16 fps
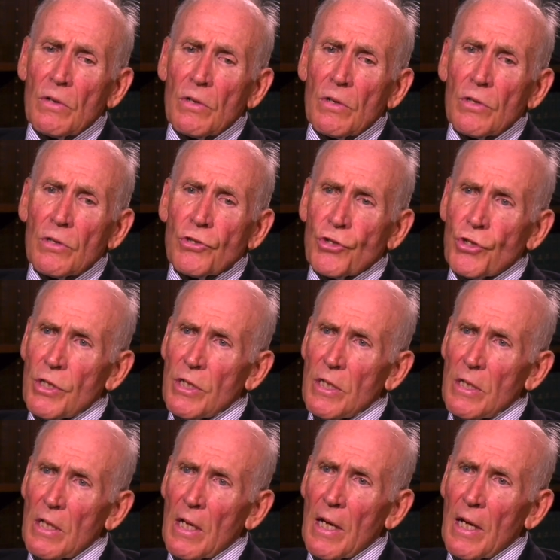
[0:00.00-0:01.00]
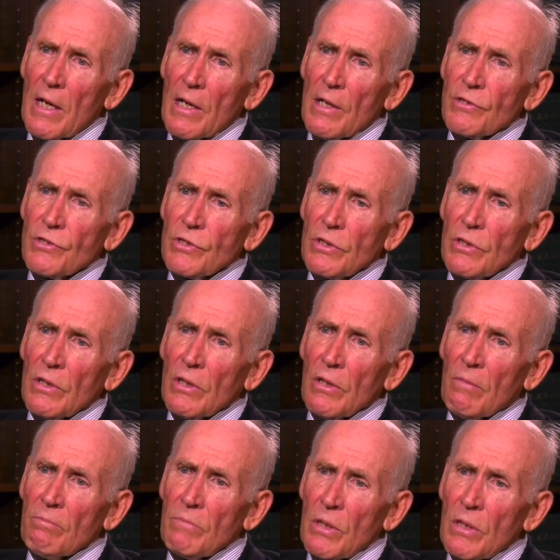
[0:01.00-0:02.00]
She asked
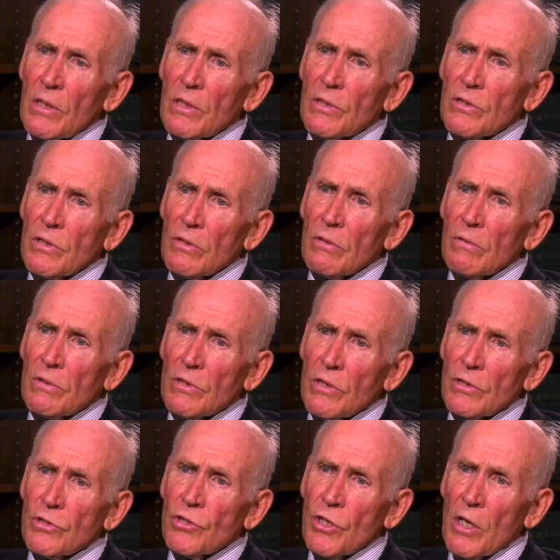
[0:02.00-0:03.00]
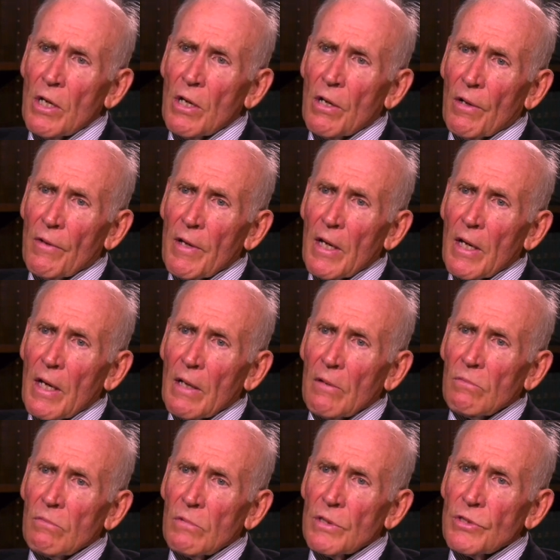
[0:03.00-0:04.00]
me to chair that,
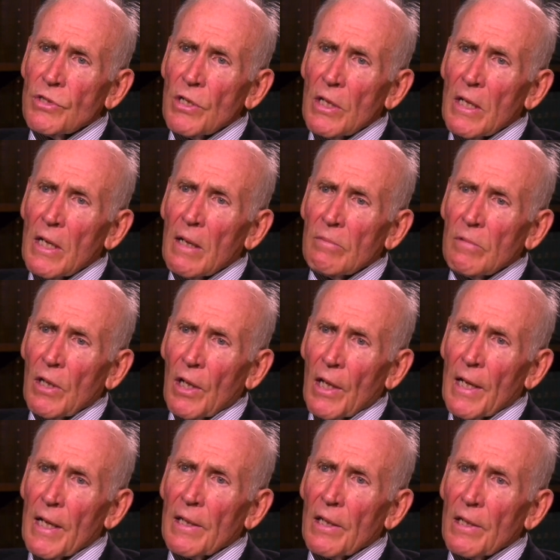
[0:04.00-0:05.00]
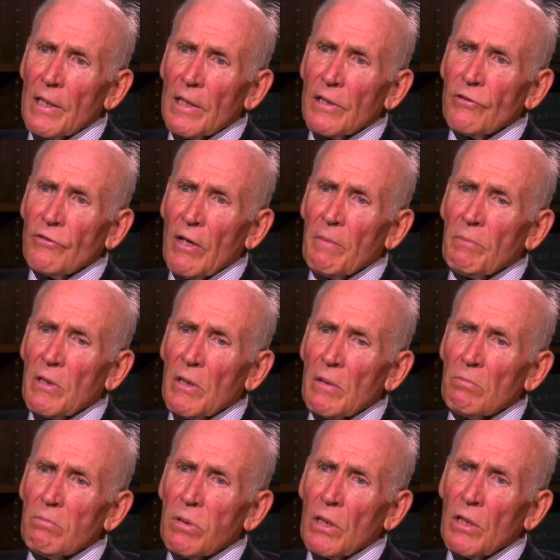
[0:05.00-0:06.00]
which I gladly
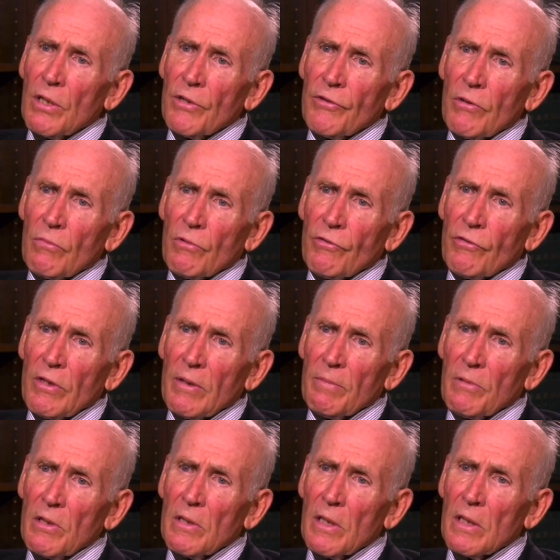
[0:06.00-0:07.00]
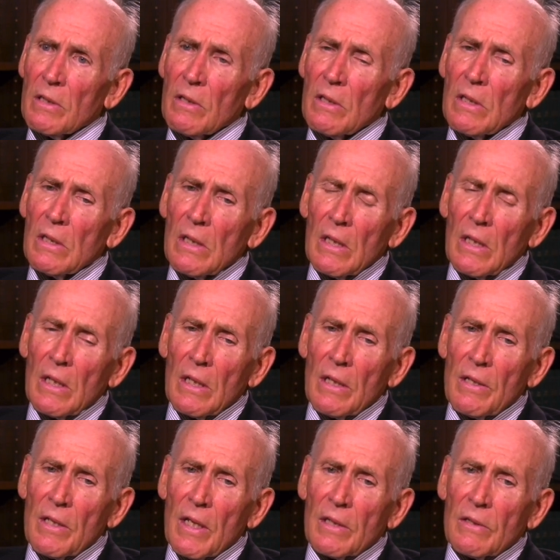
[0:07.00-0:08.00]
accepted because it was something that
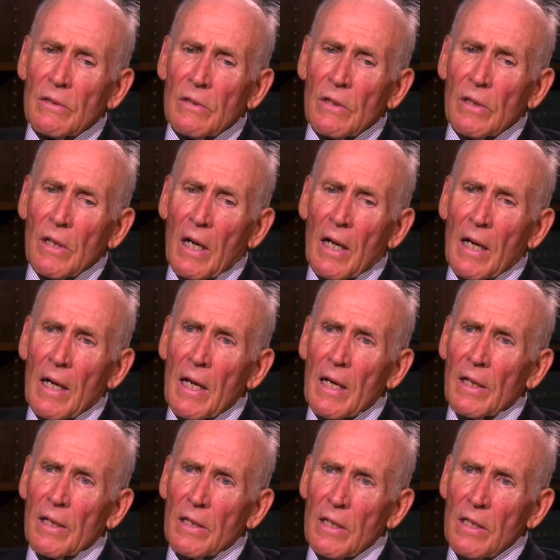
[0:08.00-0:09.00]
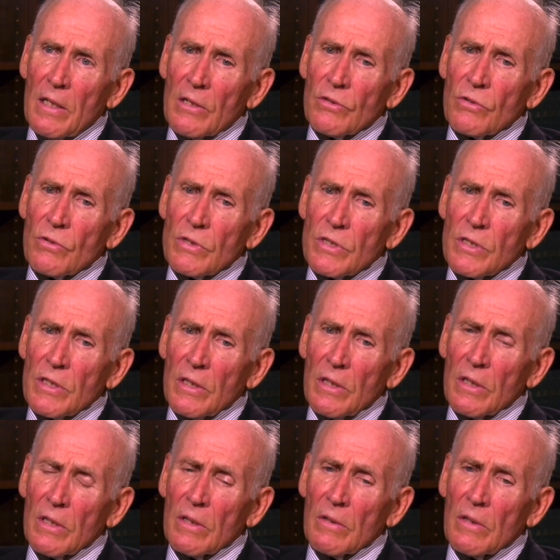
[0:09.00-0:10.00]
I had an interest
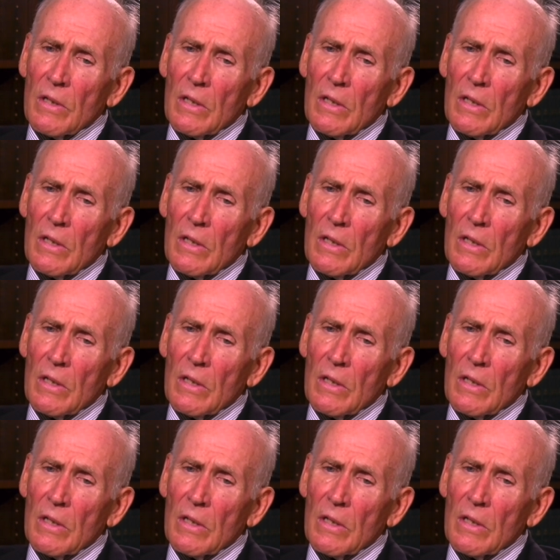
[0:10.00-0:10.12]
in.